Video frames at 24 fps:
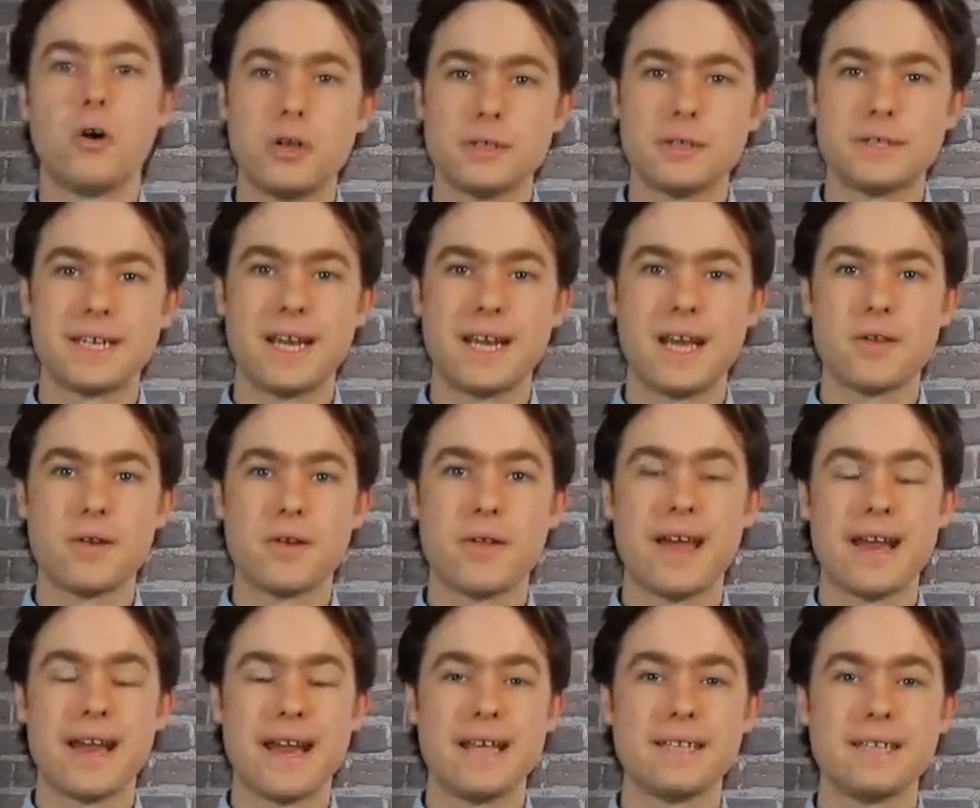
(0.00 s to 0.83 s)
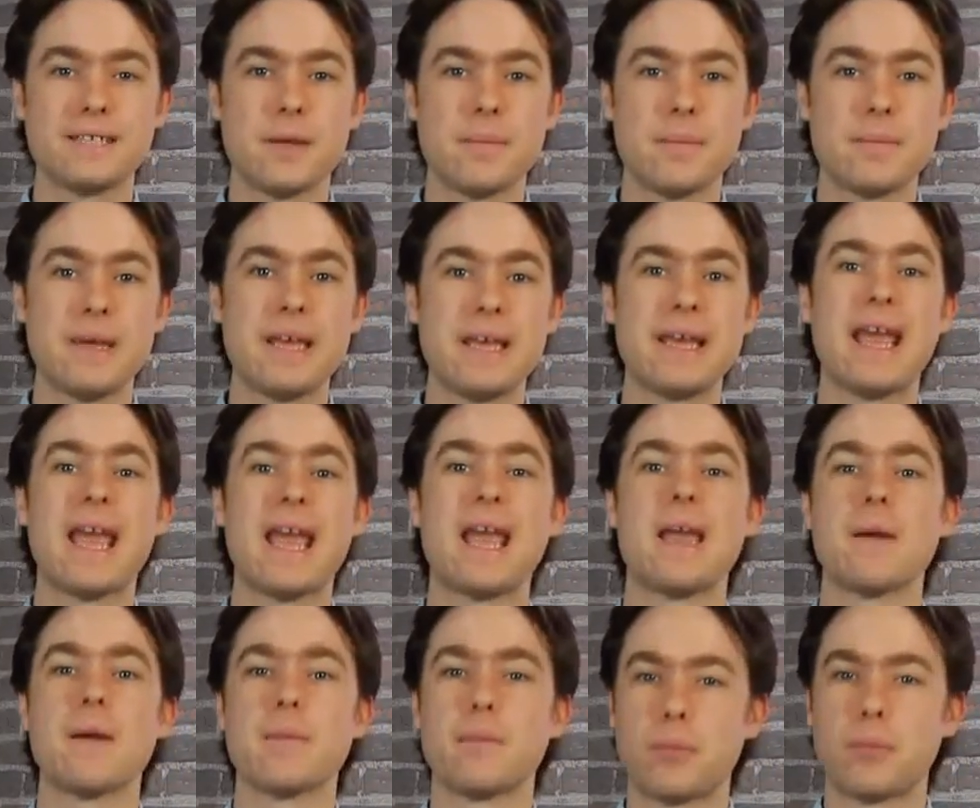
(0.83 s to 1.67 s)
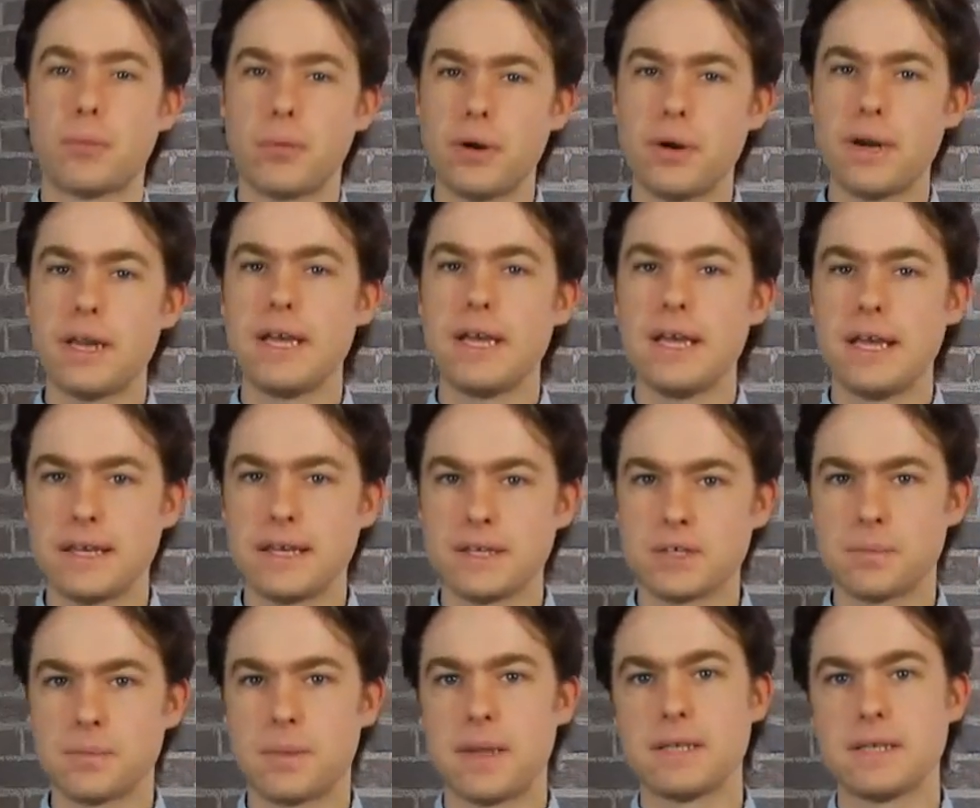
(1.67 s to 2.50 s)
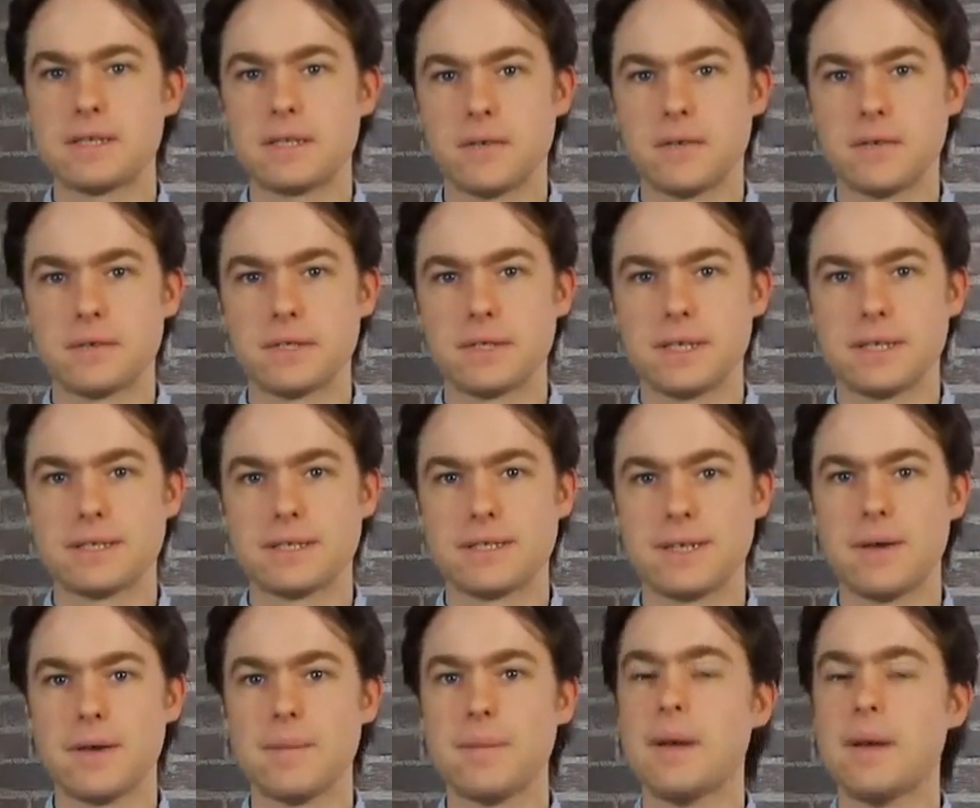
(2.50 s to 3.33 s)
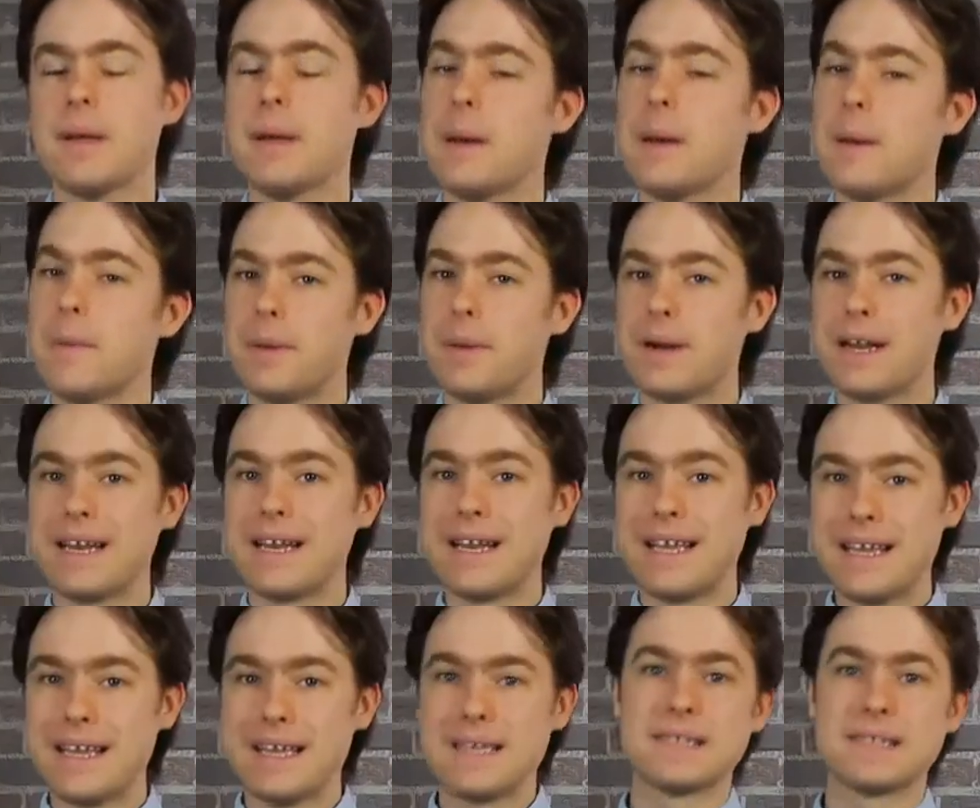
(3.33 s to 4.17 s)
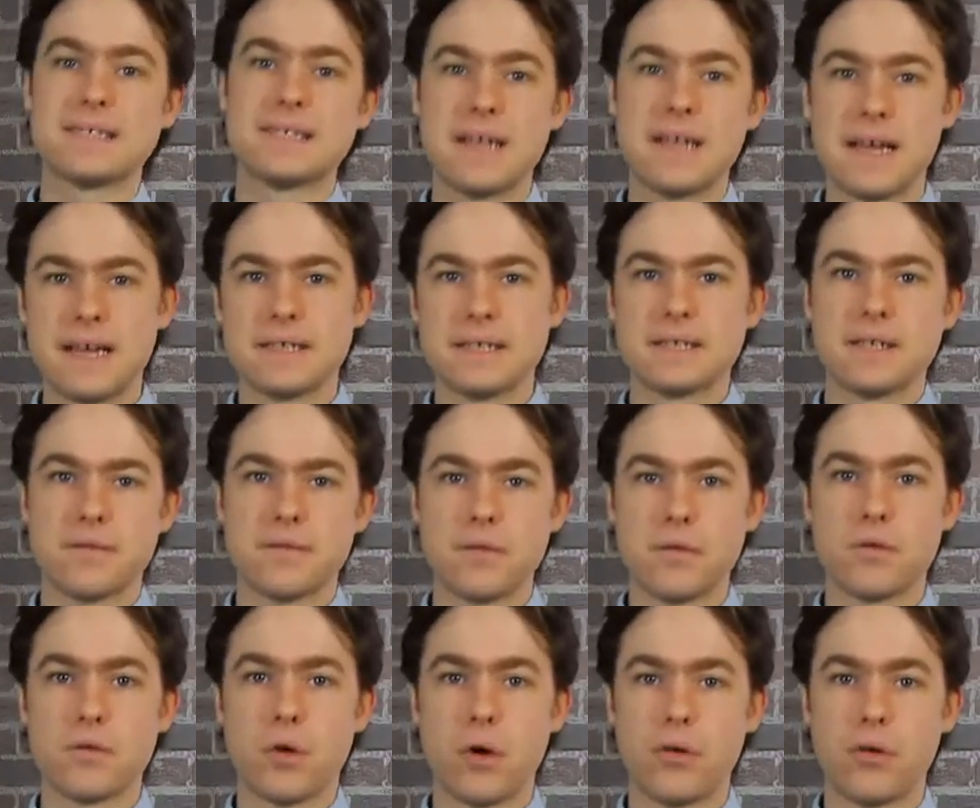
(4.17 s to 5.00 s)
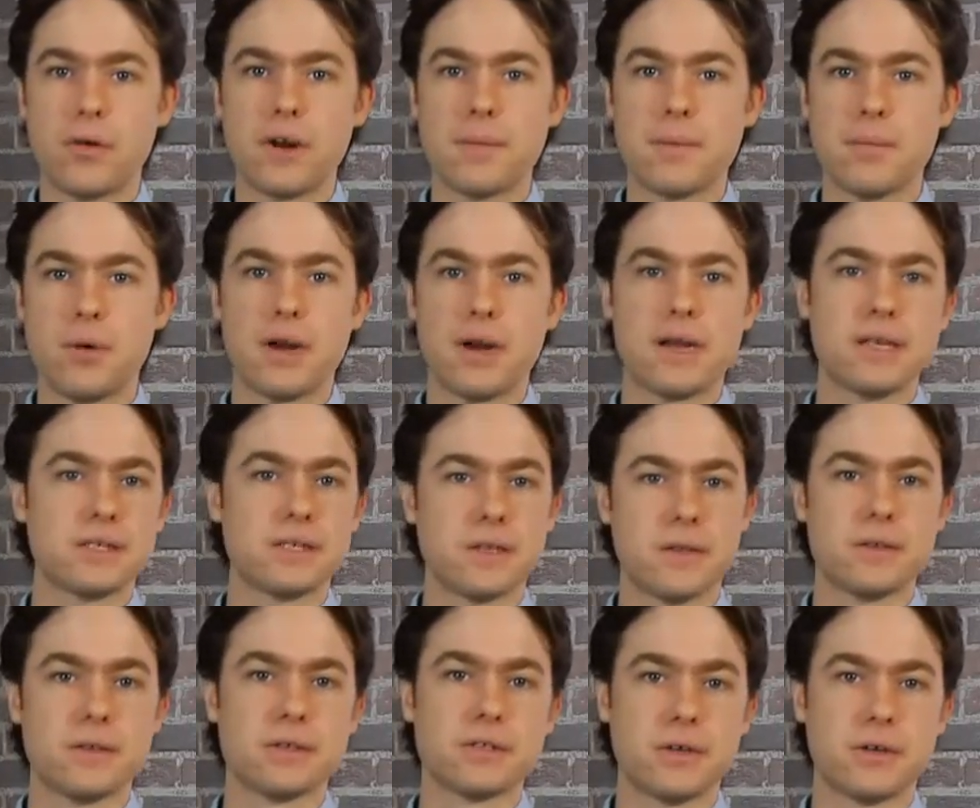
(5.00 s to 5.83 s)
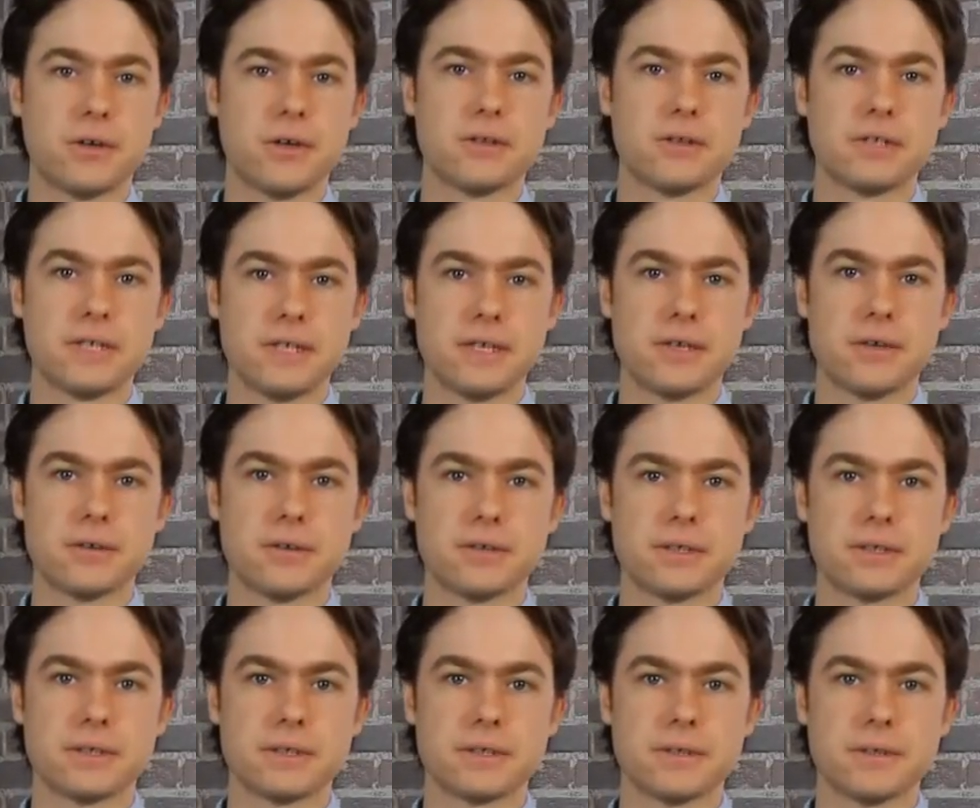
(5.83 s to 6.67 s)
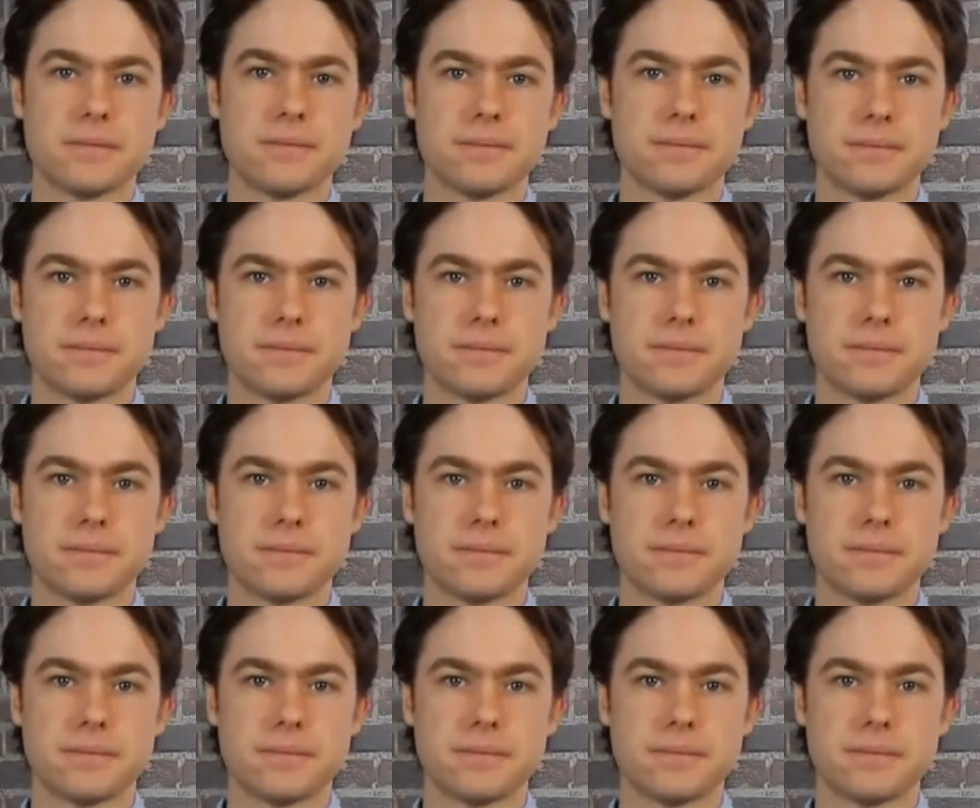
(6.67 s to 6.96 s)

altogether that ends up being a pretty expensive system, but it is nice if you've already bought into the Sonos ecosystem.